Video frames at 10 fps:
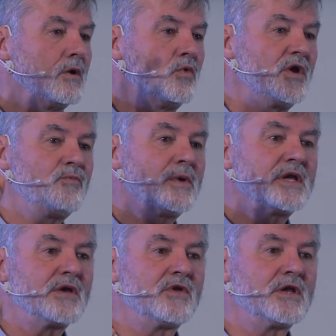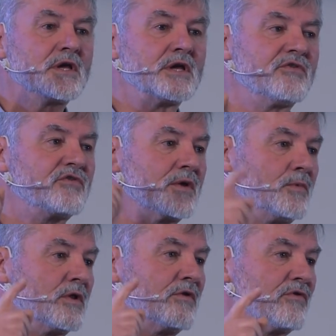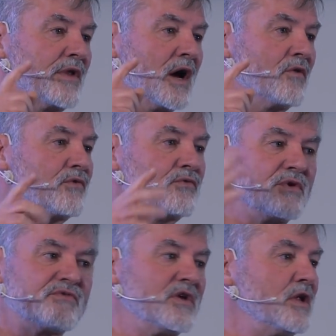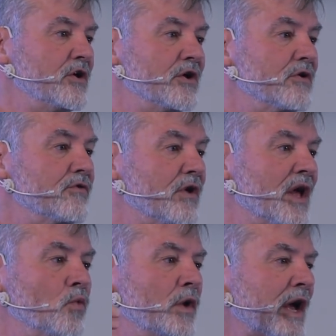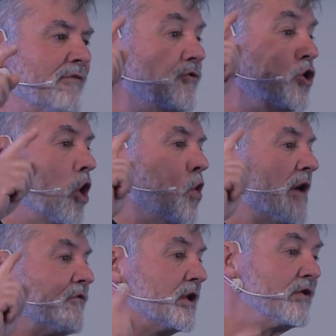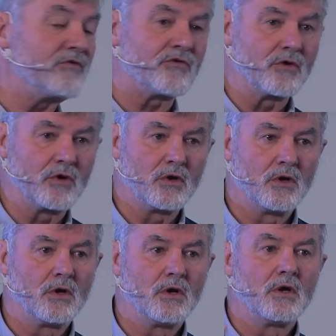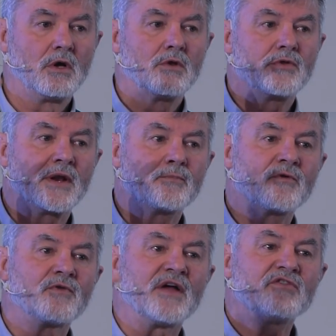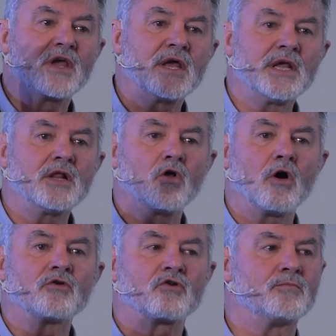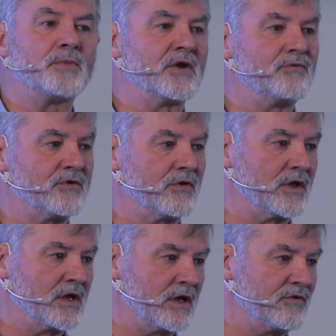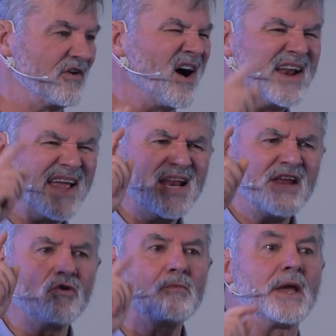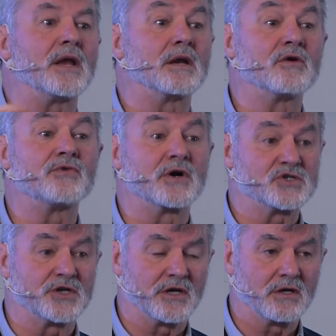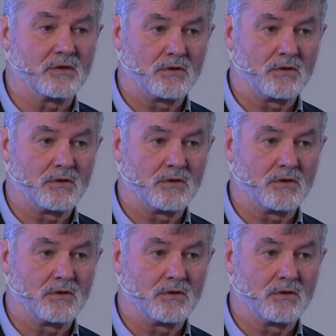We've been giving kids stimulants now for 15 years, and we have no evidence that it provides any long-term benefit to the kids on any domain of functioning.